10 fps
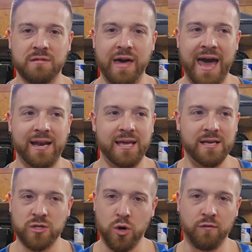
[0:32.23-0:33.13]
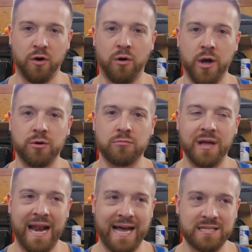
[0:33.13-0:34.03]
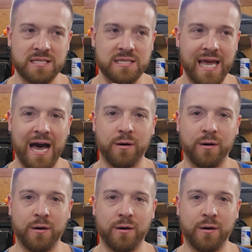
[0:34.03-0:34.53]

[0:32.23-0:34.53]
that is overgrown and I can see